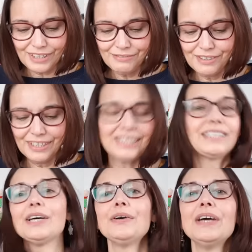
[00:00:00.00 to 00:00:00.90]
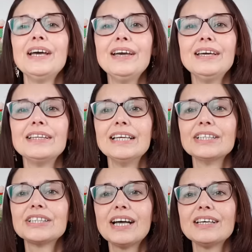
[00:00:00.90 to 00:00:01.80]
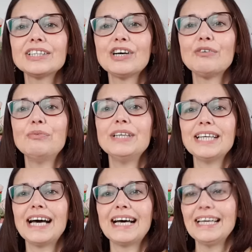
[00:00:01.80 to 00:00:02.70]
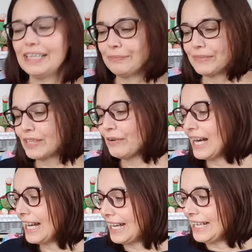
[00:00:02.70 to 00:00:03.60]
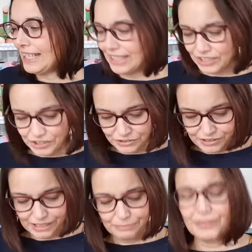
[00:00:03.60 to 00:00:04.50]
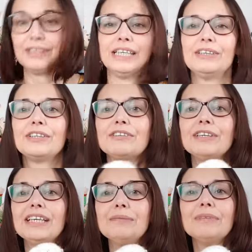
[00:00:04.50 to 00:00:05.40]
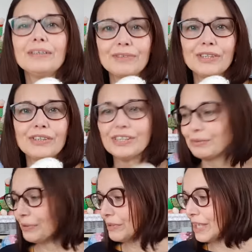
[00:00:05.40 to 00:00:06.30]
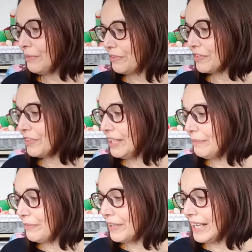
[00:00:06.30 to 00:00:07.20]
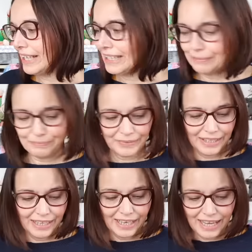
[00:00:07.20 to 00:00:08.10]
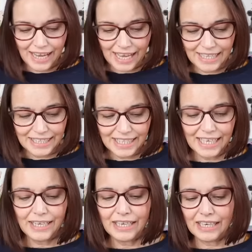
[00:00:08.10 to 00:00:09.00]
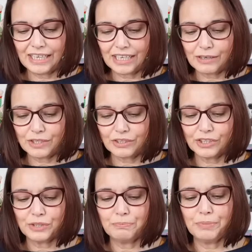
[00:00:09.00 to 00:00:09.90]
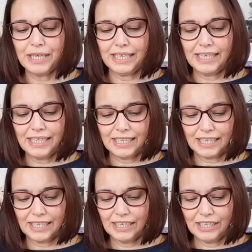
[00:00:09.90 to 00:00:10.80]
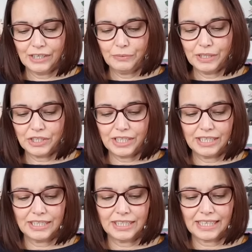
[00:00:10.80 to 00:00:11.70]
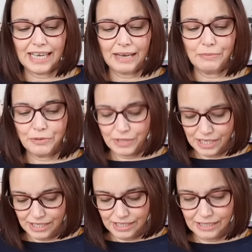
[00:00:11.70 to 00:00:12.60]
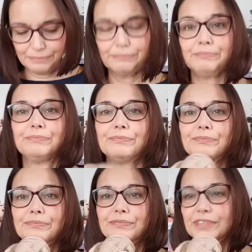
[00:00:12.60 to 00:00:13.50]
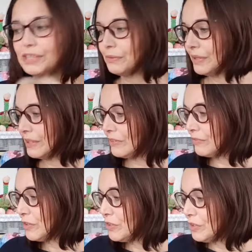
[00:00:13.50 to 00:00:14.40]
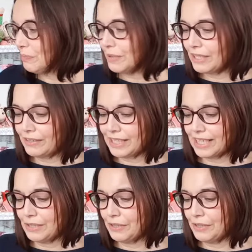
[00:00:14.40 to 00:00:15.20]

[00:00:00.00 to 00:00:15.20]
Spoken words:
Right, so it starts off with A. So A is cream. Cream, good. We'll go with cream for A. And then it goes on to B, which is the camel colour. So we should be okay